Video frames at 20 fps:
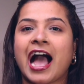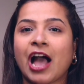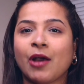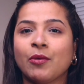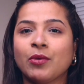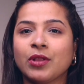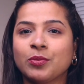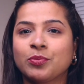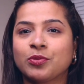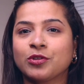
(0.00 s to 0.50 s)

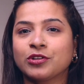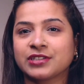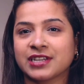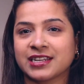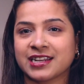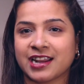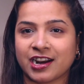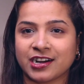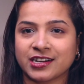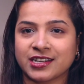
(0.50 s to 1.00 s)
I will put
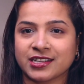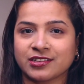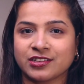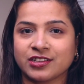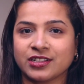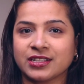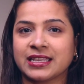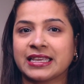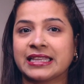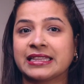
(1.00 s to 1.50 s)
an
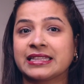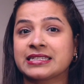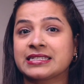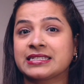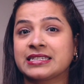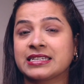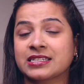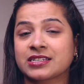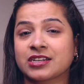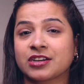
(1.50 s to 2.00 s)
article in
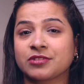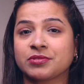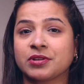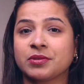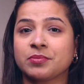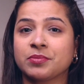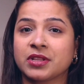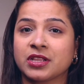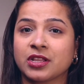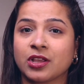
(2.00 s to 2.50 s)
this
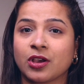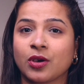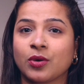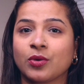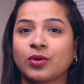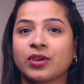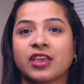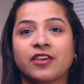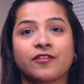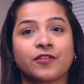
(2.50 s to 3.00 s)
description
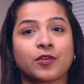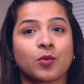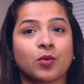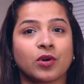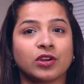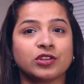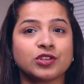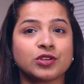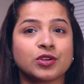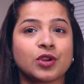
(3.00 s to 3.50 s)
below. If you
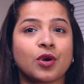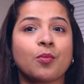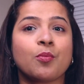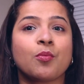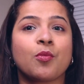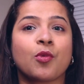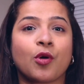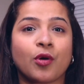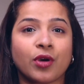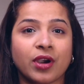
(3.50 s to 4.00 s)
want to know
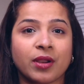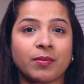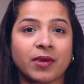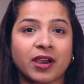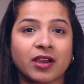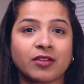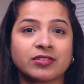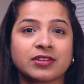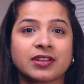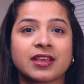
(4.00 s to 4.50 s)
more
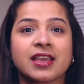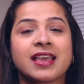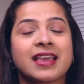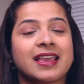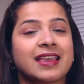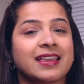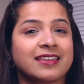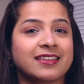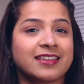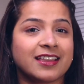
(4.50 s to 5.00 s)
about
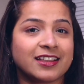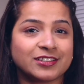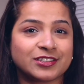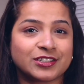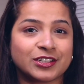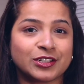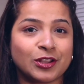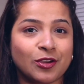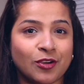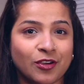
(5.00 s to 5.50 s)

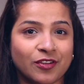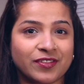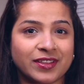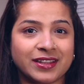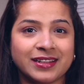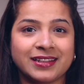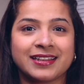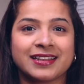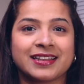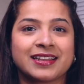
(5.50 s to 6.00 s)

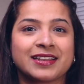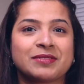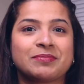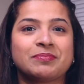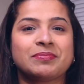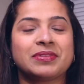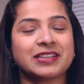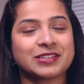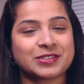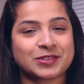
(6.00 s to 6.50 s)
janteloven,
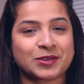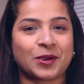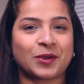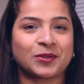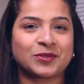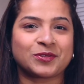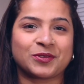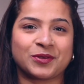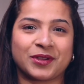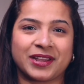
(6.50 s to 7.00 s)
please
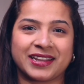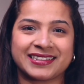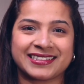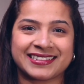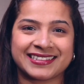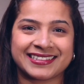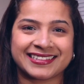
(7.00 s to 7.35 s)
go through it.